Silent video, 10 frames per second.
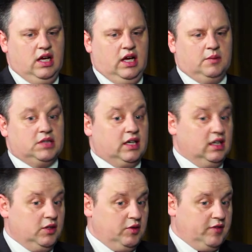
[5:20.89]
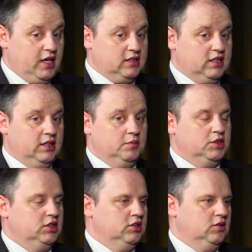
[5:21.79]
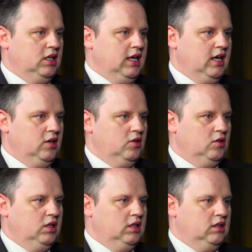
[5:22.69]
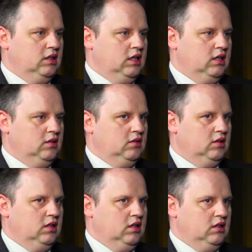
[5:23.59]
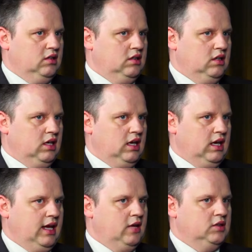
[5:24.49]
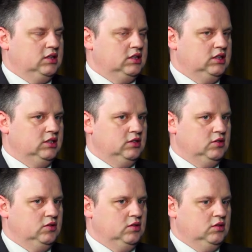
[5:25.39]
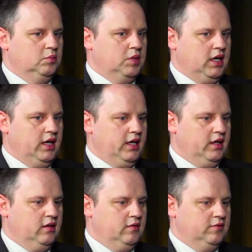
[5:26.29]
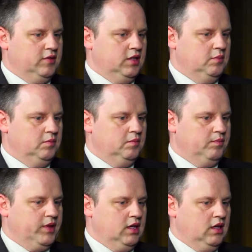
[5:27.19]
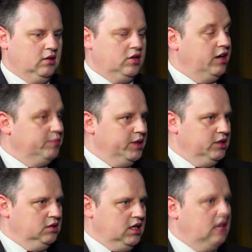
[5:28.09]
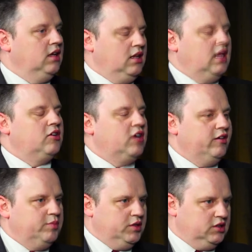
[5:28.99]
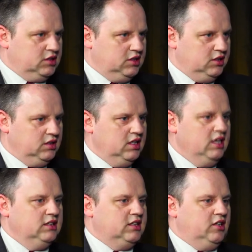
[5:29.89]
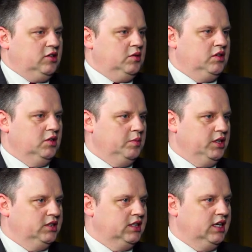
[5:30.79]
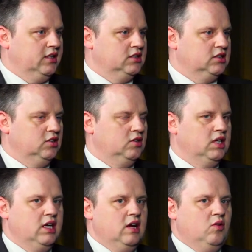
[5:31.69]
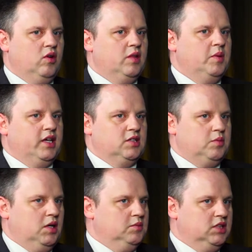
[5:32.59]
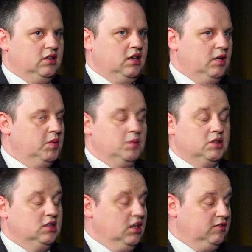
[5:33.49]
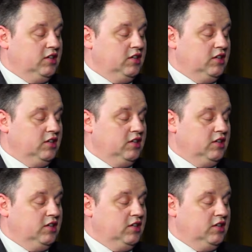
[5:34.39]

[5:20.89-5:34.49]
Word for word: Um, secondly, we've asked him to allow, uh, uh allow us to buy from uh, craft beer, uh, allow craft beers to mm-hmm. sell their, their beer together. So one of the biggest problems, our, our members love